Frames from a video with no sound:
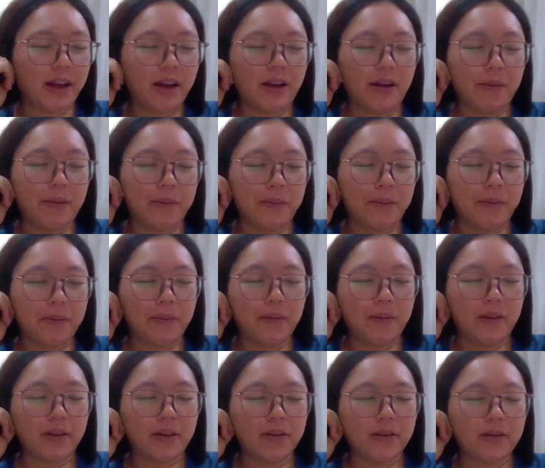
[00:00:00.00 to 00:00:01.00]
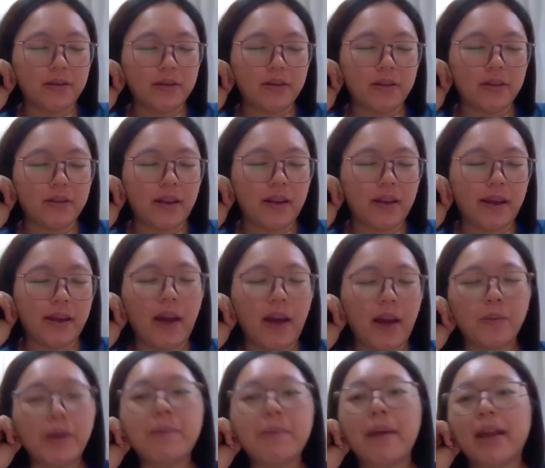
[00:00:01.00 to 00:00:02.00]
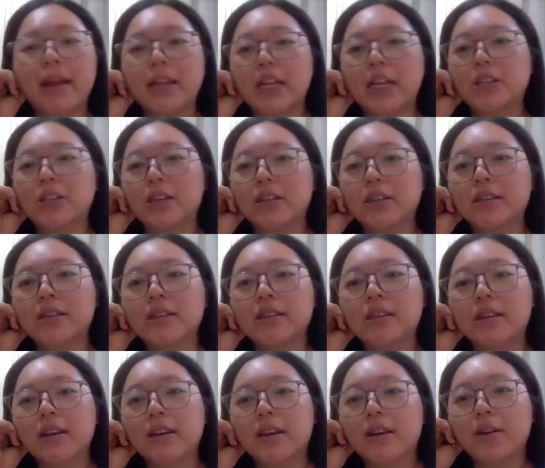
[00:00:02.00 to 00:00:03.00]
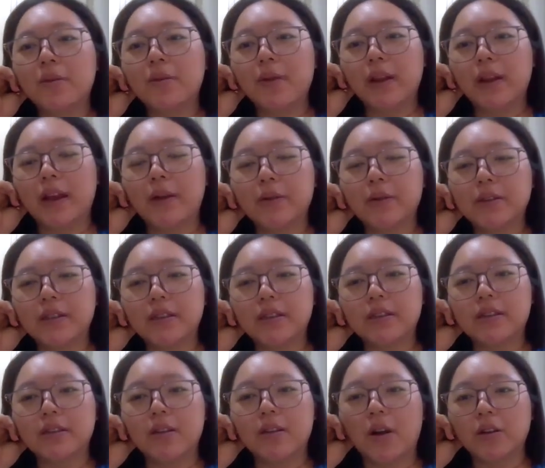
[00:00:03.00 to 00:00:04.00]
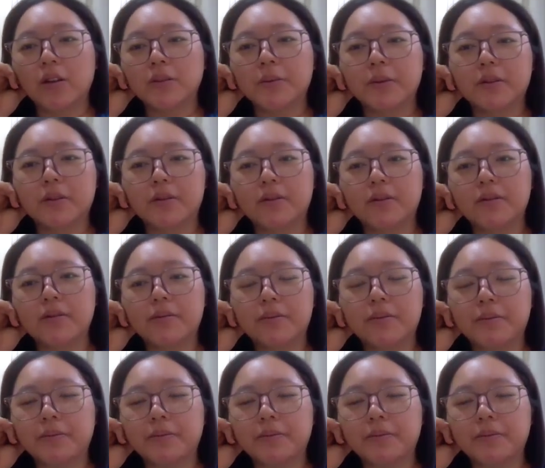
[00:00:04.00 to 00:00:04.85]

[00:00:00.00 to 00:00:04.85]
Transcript: uh helped me manage it when i was in hospital